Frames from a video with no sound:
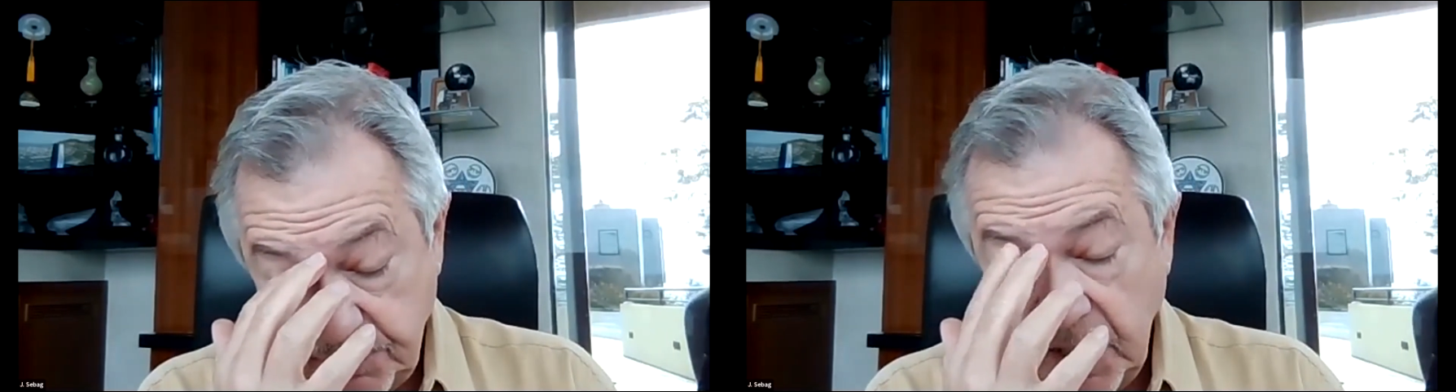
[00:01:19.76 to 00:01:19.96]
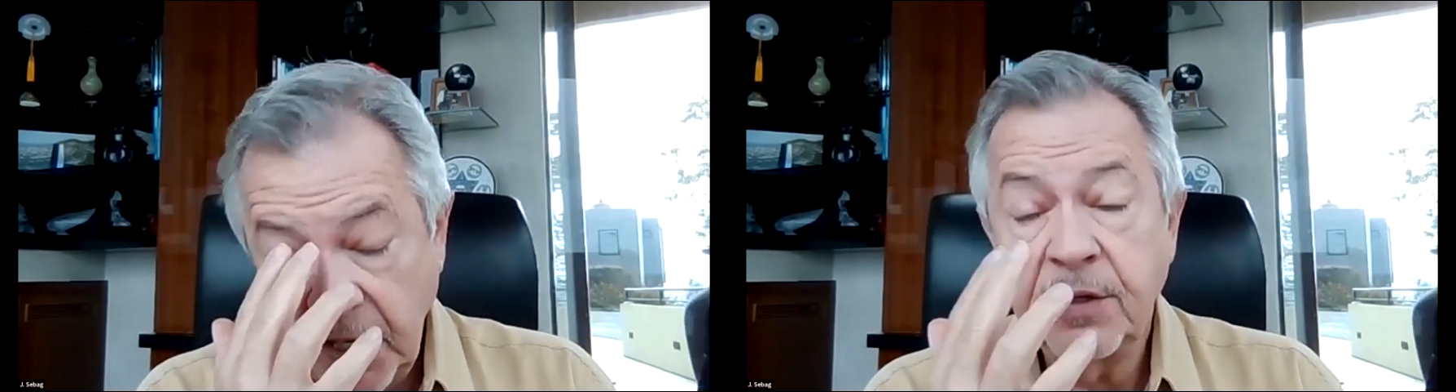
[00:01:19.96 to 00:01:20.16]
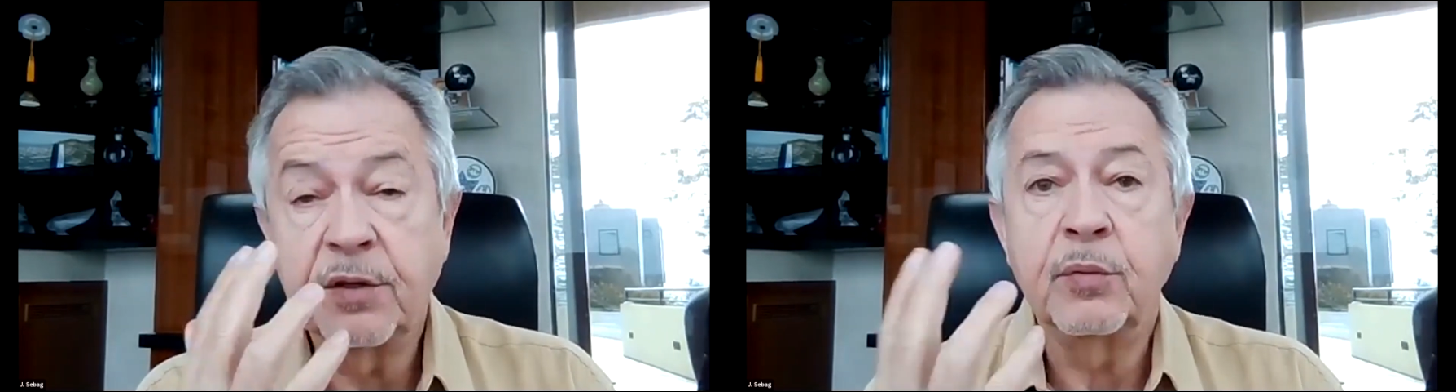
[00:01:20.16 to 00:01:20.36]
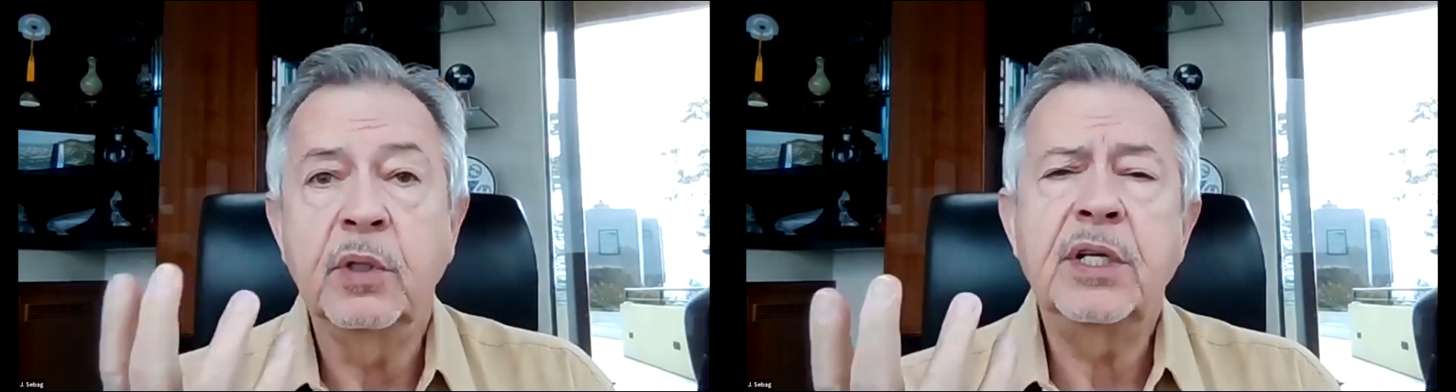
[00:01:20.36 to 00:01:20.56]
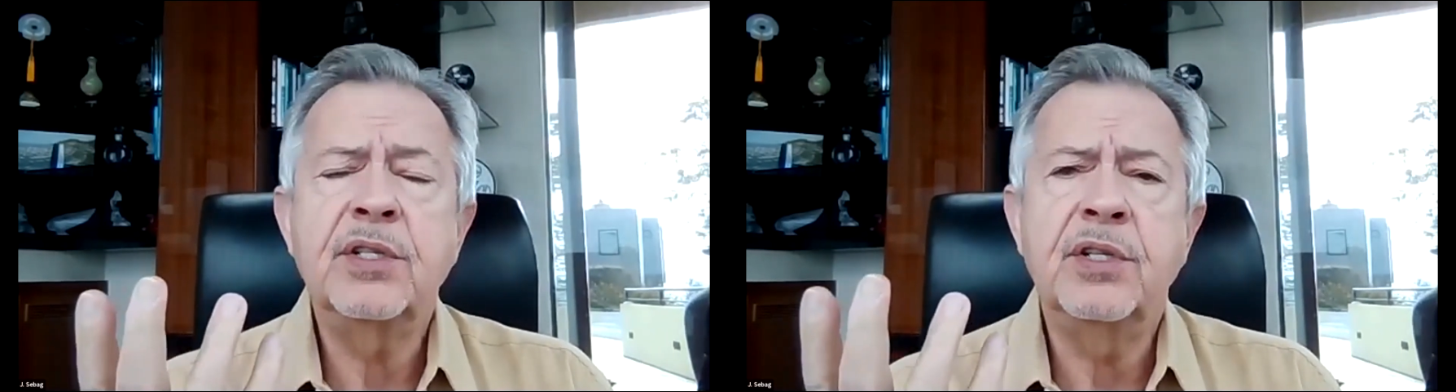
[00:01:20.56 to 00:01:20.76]
defined the
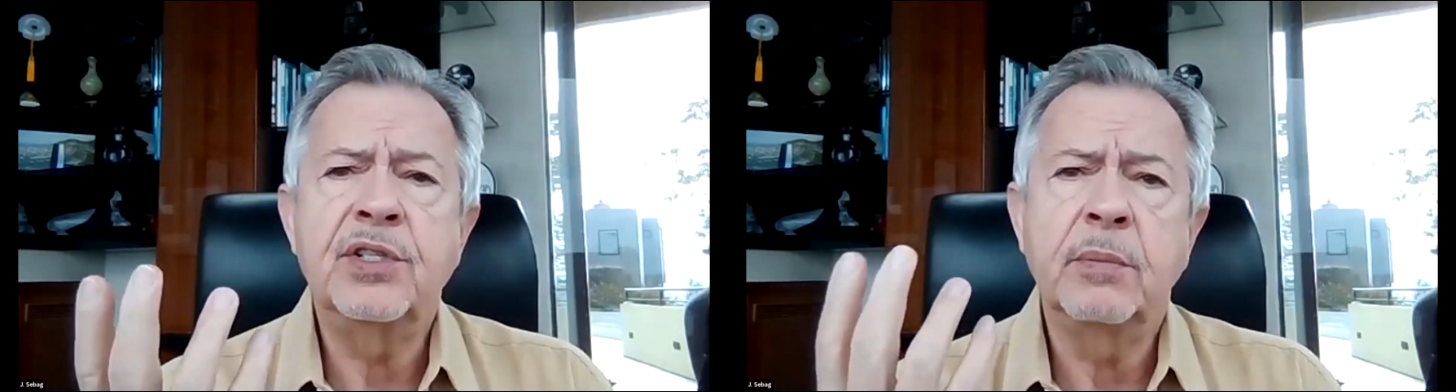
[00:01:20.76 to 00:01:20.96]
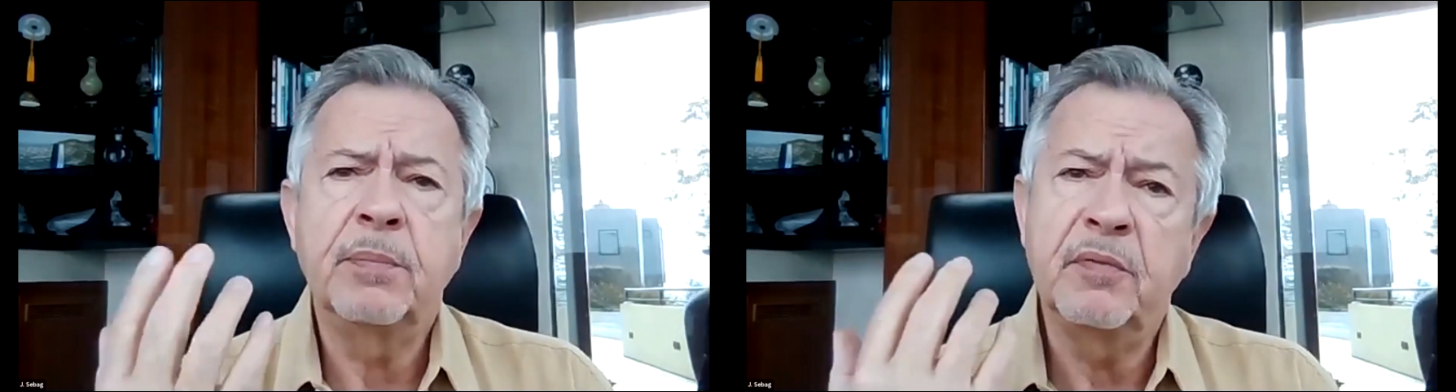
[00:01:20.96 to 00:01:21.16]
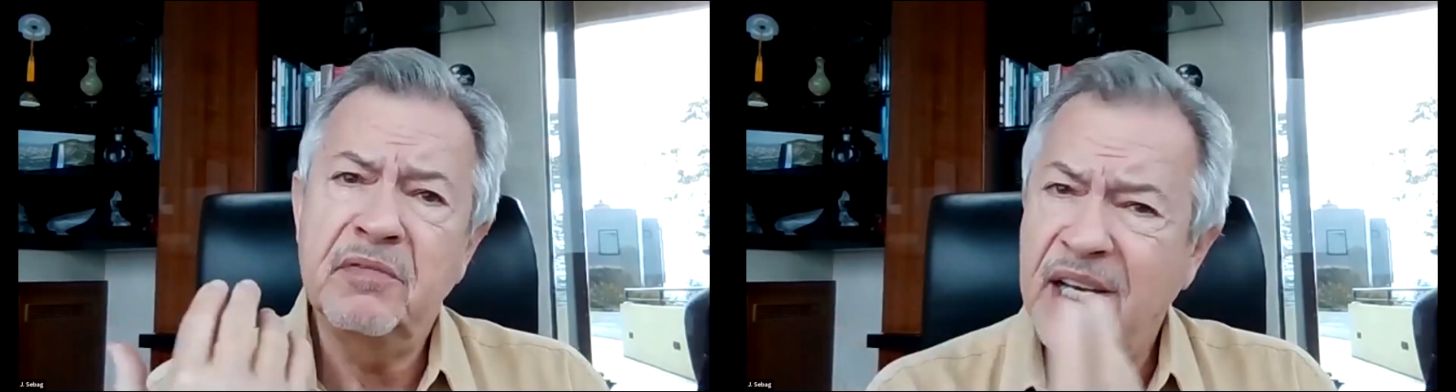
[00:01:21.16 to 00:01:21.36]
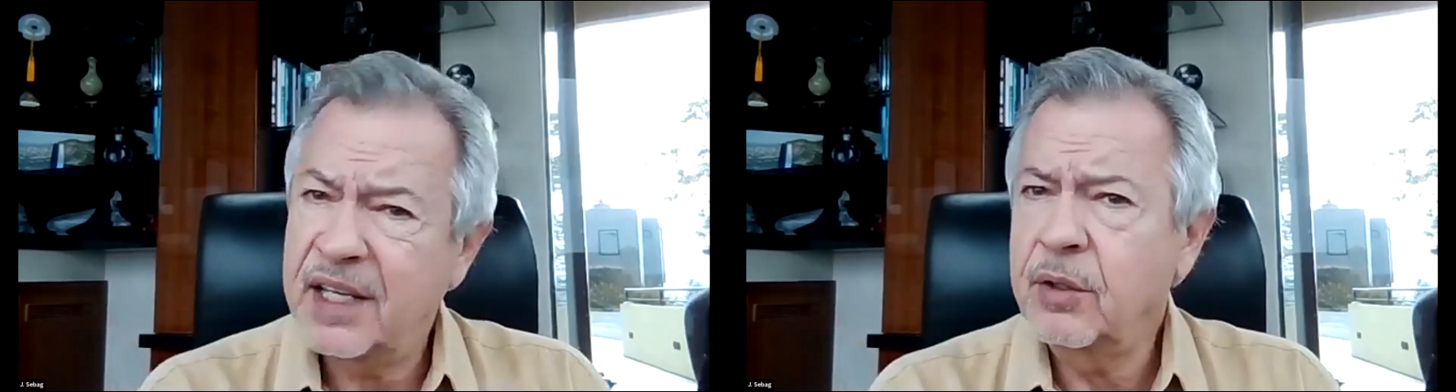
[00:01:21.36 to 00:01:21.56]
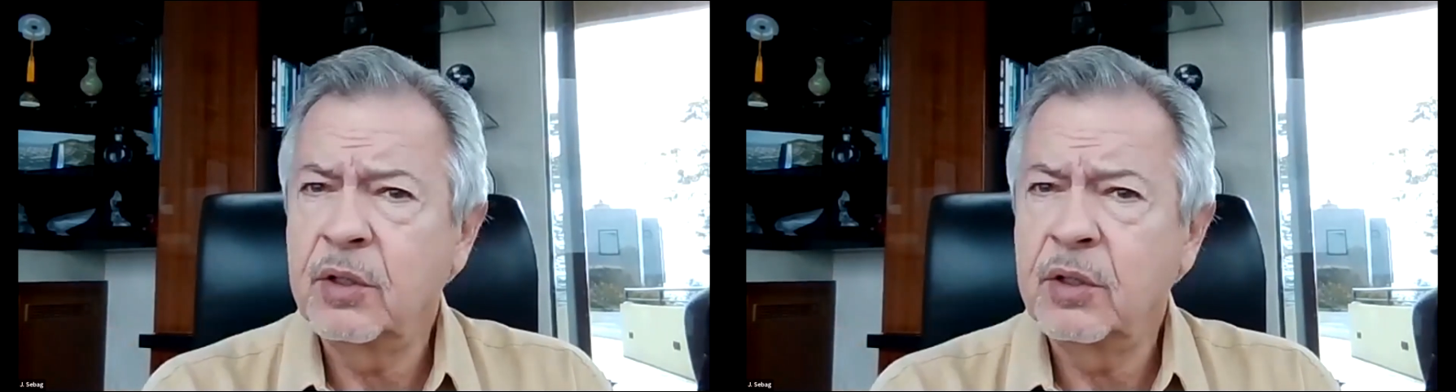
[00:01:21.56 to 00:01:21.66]
relationship of not